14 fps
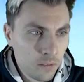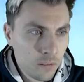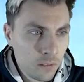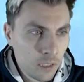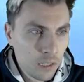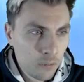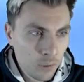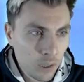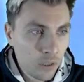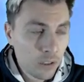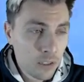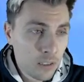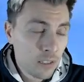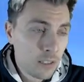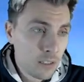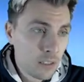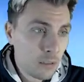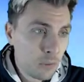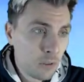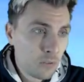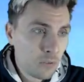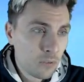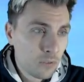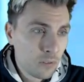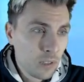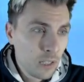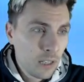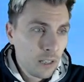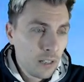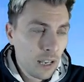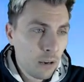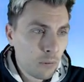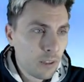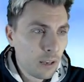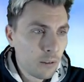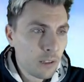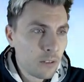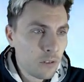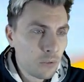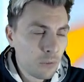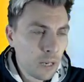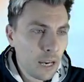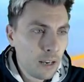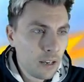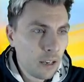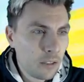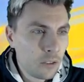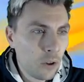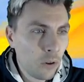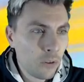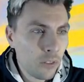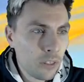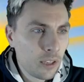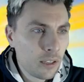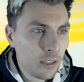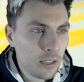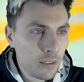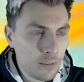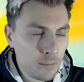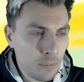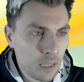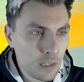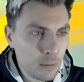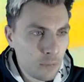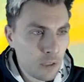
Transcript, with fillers: And we are going to see the Z move. Now, without the terrain, I don't think this picks up the